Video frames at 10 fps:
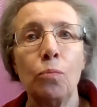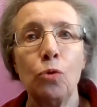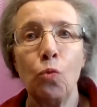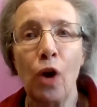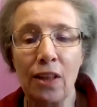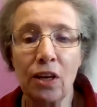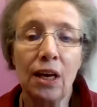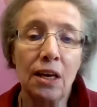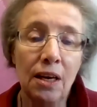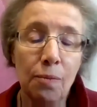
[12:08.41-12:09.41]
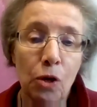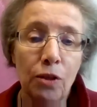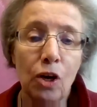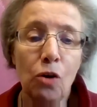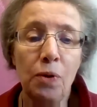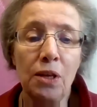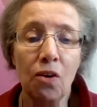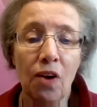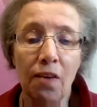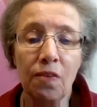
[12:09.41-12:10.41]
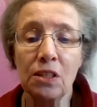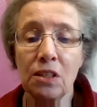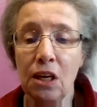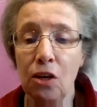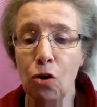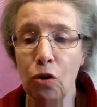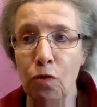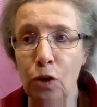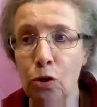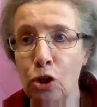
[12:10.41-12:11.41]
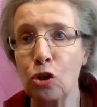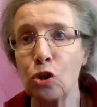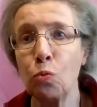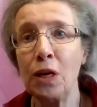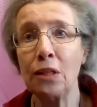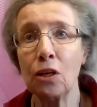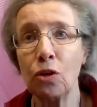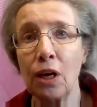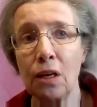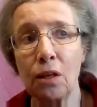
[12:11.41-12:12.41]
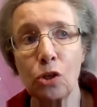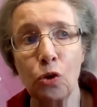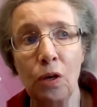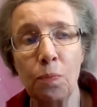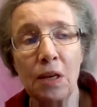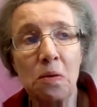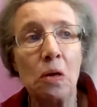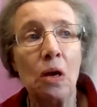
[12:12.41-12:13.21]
while they're getting chemotherapy, they're obviously in our infusion suite, they're getting their treatment.